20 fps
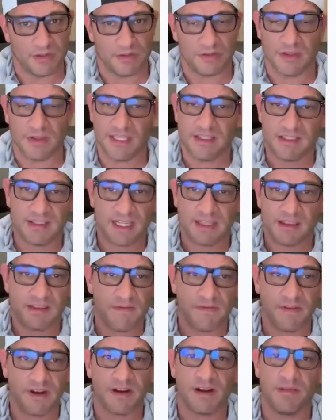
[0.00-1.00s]
So that's like the
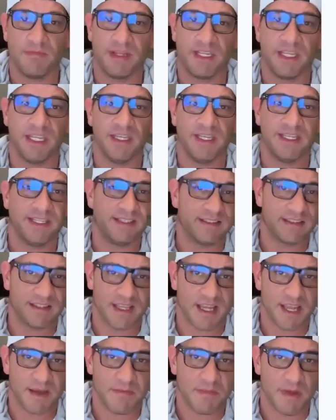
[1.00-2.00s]
very beginning
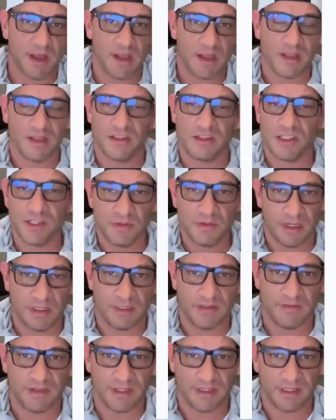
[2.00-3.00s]
step to all
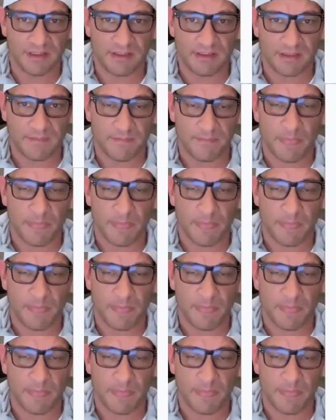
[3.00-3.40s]
of this.